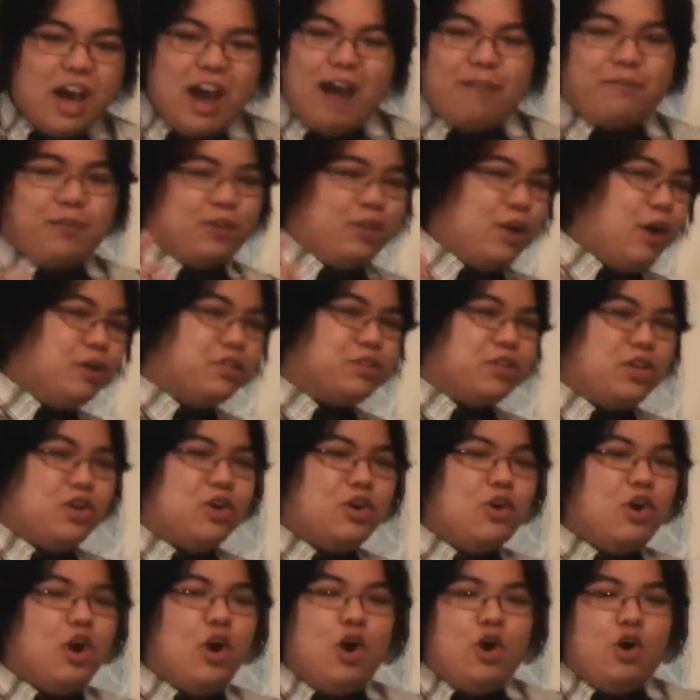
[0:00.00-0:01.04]
And for those of
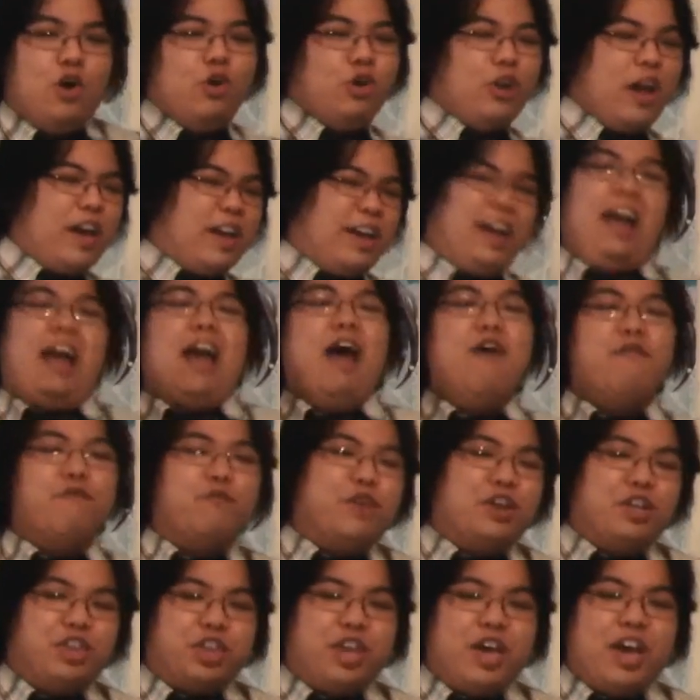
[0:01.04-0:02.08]
you who like
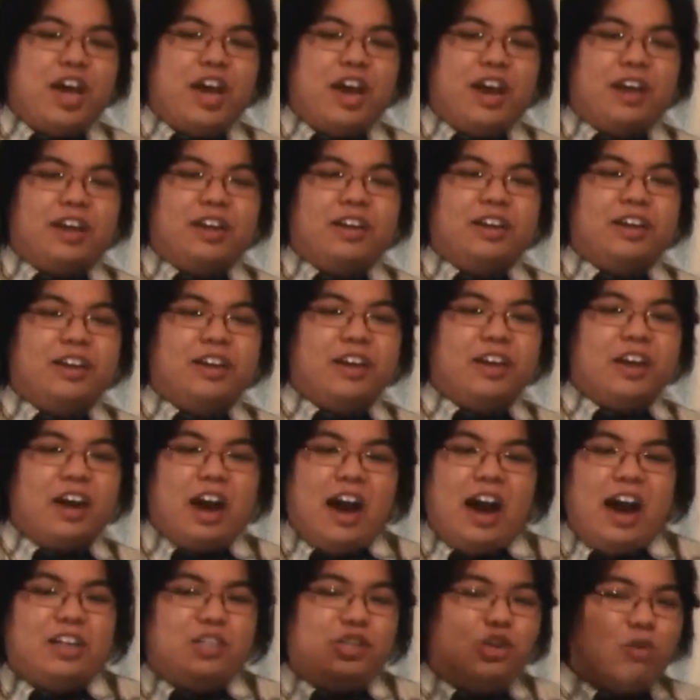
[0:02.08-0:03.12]
everything,
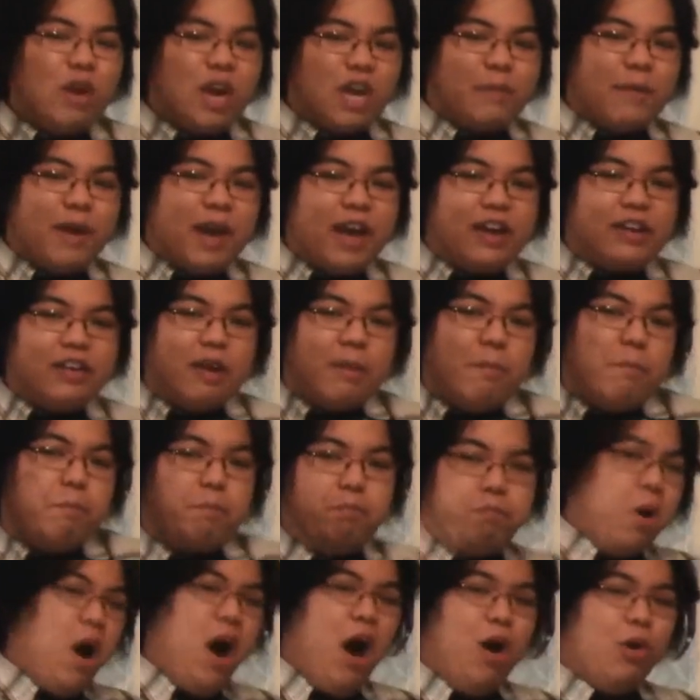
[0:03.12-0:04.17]
I do recommend
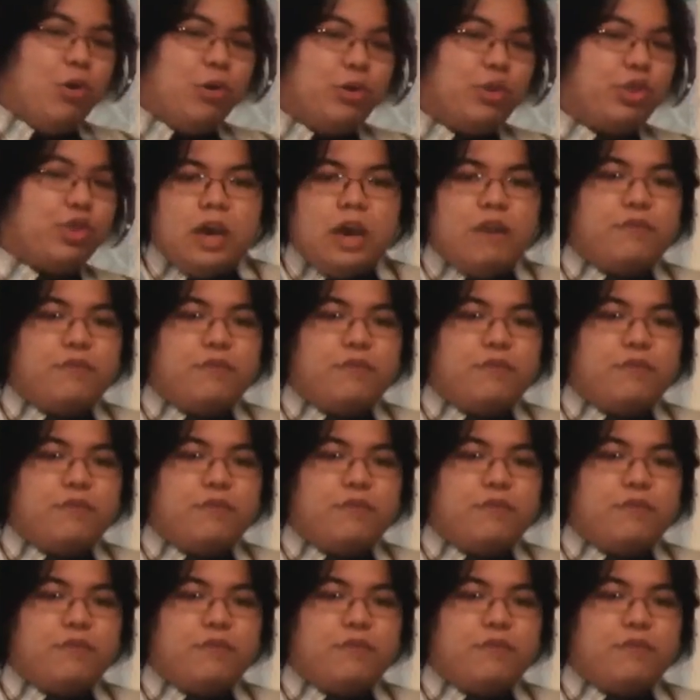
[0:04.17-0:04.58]
both!